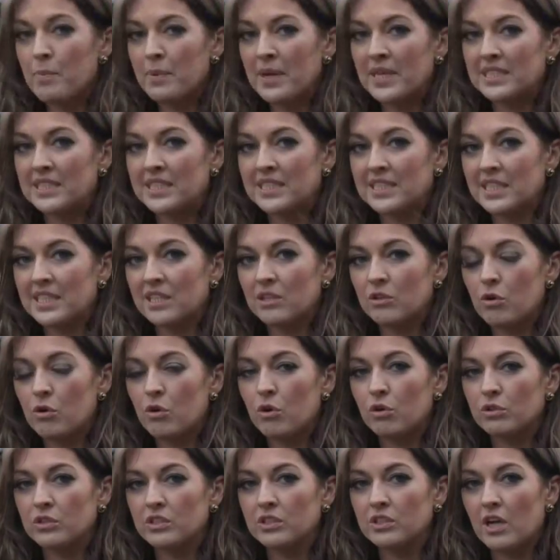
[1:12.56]
is still
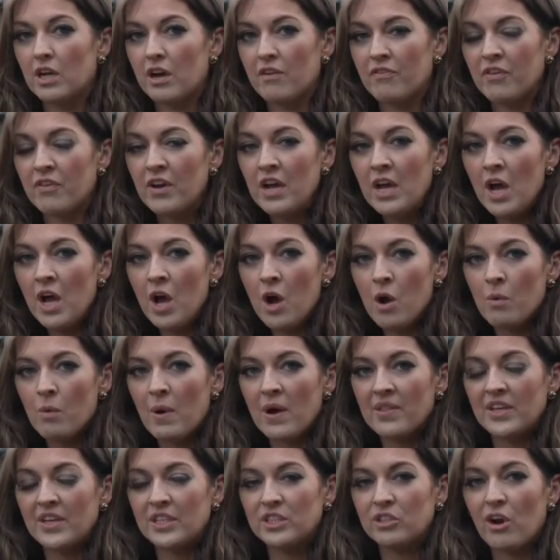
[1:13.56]
cordoned off
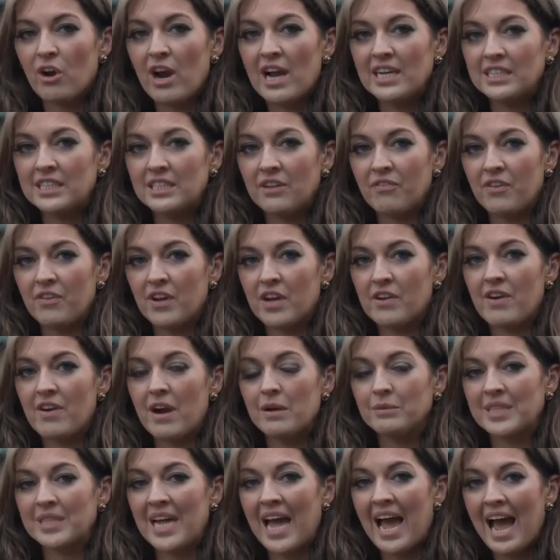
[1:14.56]
while they try to figure
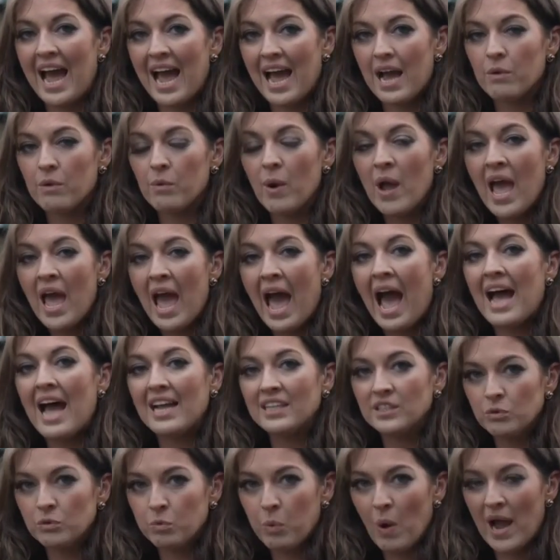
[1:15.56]
out how
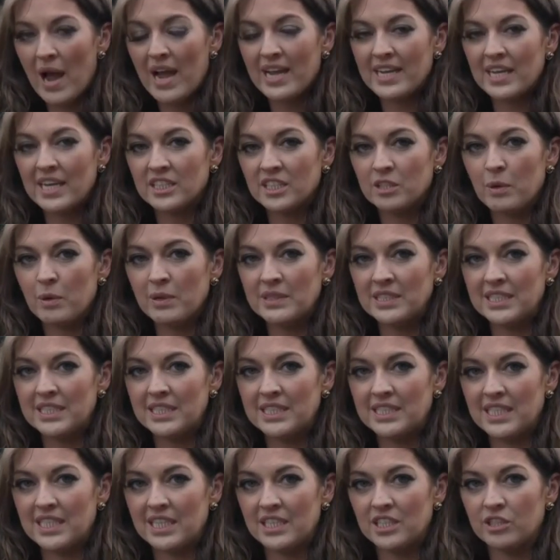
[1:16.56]
and why a
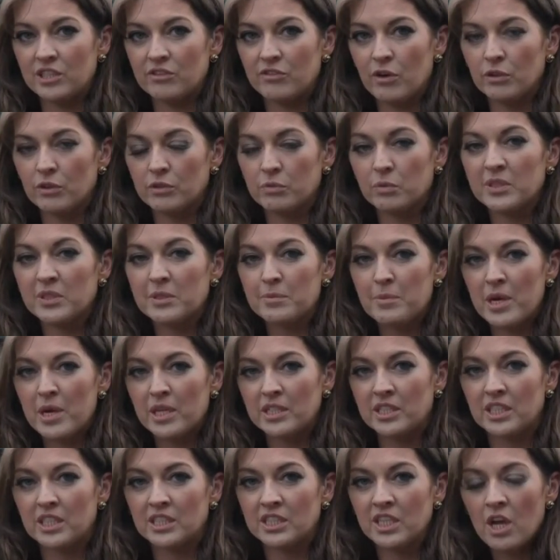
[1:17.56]
26-year-old was
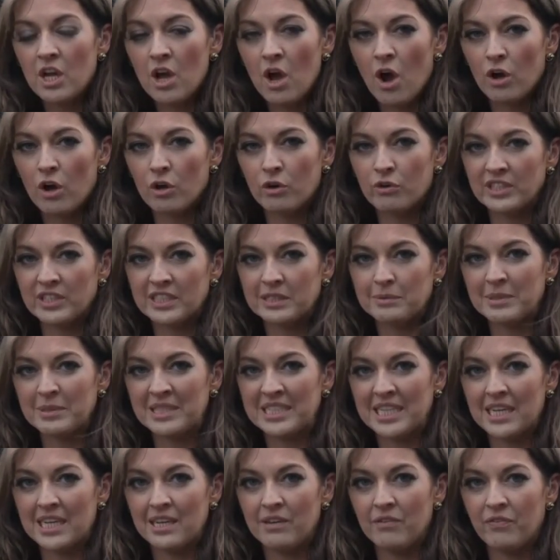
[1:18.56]
murdered on
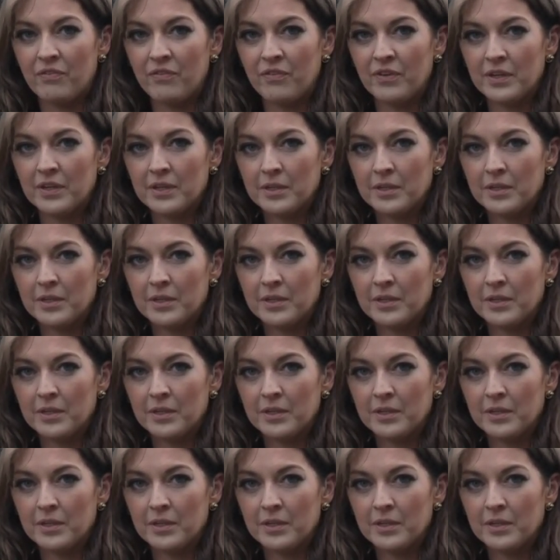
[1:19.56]
Christmas Eve.